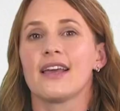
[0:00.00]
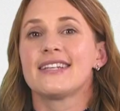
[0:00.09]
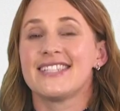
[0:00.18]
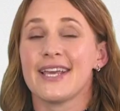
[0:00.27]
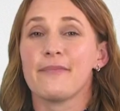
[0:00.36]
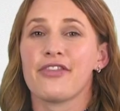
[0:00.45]

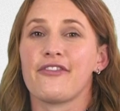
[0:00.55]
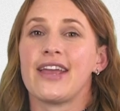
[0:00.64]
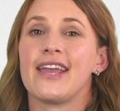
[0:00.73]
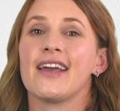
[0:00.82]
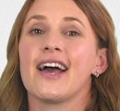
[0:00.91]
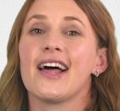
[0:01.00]
Tip
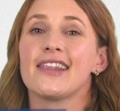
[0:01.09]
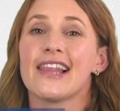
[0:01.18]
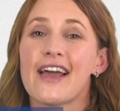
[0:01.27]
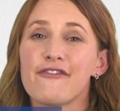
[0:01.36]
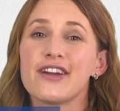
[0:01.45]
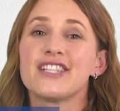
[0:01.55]
3,
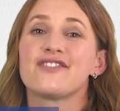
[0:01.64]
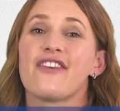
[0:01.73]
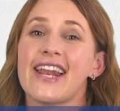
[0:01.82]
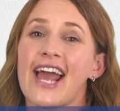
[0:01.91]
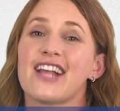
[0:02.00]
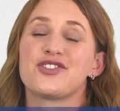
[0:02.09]
leverage
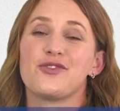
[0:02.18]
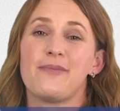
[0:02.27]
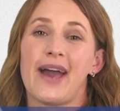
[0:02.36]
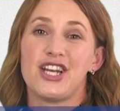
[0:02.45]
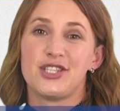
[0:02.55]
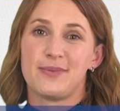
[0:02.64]
financial
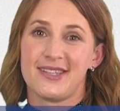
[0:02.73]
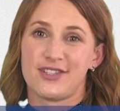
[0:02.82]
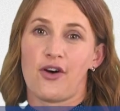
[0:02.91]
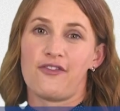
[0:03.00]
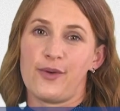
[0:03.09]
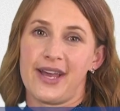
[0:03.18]
management
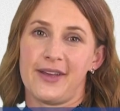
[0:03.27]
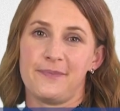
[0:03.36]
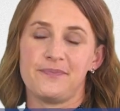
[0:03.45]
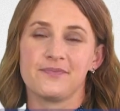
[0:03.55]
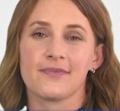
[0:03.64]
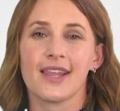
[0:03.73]
software.
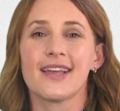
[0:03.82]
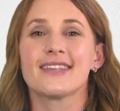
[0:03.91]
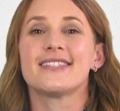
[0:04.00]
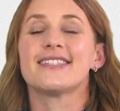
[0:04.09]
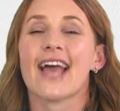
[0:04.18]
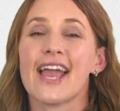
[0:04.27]

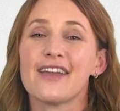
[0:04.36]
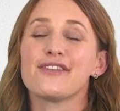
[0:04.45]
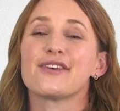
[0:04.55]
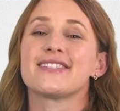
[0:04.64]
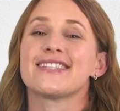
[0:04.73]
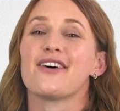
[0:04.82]
Save
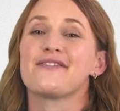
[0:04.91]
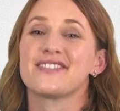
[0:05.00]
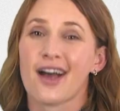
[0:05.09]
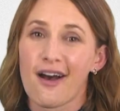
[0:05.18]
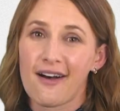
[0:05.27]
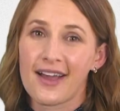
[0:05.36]
yourself
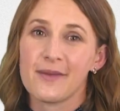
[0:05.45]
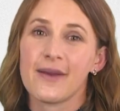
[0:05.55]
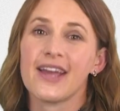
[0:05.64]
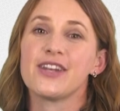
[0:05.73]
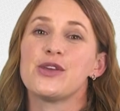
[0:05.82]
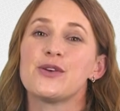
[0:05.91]
time
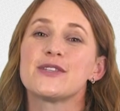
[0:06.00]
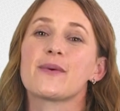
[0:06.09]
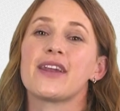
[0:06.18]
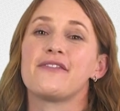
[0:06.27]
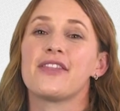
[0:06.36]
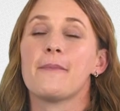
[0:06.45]
and use
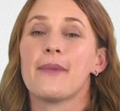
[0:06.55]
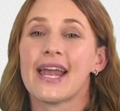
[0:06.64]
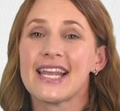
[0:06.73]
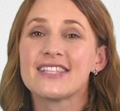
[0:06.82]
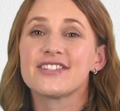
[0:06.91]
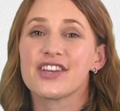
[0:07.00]
one of the
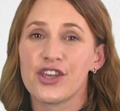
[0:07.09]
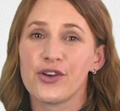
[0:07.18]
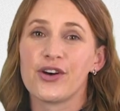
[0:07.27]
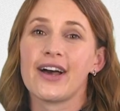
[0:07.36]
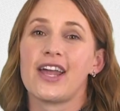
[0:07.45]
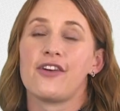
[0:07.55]
many secure
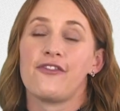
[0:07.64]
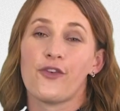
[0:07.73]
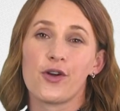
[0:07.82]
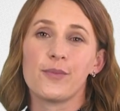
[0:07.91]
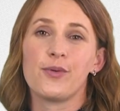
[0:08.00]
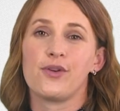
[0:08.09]
and
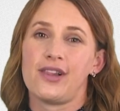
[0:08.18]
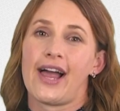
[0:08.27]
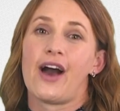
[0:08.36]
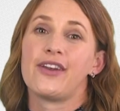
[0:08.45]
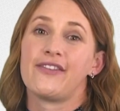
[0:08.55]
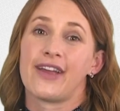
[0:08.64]
affordable
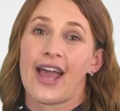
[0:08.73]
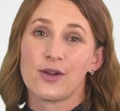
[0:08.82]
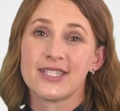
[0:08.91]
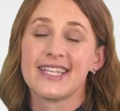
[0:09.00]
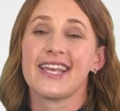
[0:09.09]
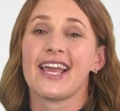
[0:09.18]
cloud
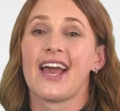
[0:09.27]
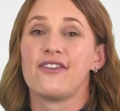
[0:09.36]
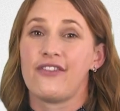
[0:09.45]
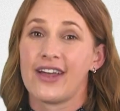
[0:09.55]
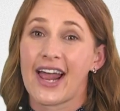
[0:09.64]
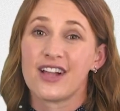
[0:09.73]
accounting and
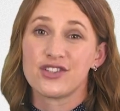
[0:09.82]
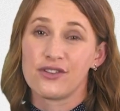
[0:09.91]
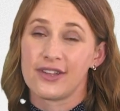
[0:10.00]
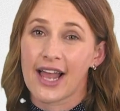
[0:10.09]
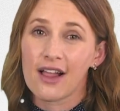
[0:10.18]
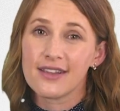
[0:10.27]
financial
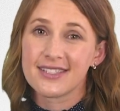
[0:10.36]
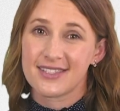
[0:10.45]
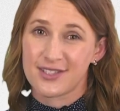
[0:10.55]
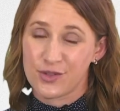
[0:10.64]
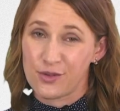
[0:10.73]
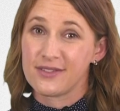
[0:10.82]
analysis
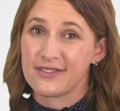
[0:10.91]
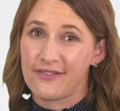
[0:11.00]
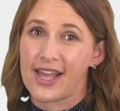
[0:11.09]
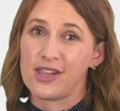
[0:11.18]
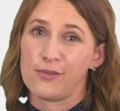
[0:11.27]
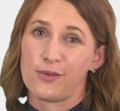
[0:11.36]
tools
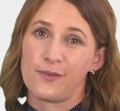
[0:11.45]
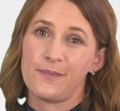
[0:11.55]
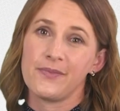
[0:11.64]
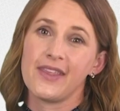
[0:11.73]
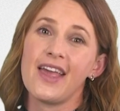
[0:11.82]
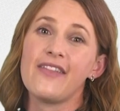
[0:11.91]
available.
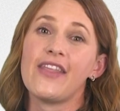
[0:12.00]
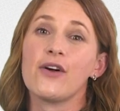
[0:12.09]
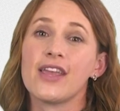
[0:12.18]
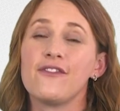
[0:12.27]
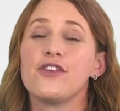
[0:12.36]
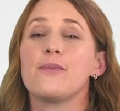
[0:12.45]
They'll
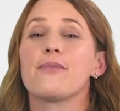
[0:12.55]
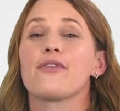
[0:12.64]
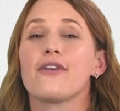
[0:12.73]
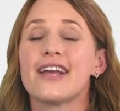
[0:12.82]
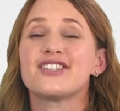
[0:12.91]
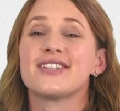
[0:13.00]
give you
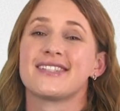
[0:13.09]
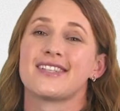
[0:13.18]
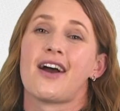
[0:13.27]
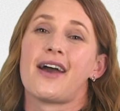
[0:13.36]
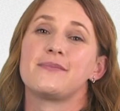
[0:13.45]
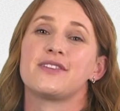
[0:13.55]
precious
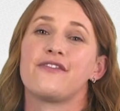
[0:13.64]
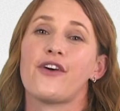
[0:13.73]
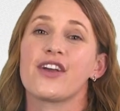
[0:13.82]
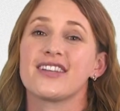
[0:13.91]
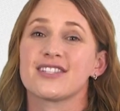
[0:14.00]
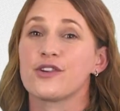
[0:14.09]
time to
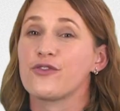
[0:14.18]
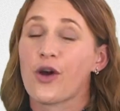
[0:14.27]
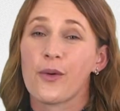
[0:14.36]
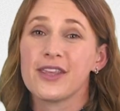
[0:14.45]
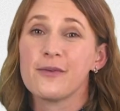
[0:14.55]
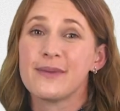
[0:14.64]
focus on
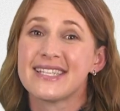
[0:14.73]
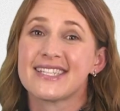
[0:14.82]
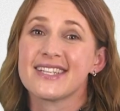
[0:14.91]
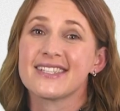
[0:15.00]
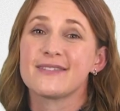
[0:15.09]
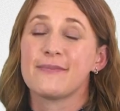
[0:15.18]
growing your
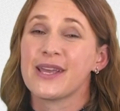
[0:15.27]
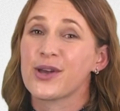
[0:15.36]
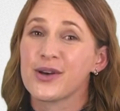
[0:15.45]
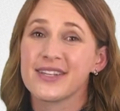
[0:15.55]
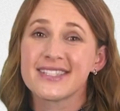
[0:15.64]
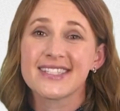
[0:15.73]
business
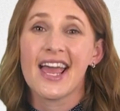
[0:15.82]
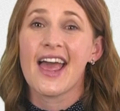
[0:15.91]
because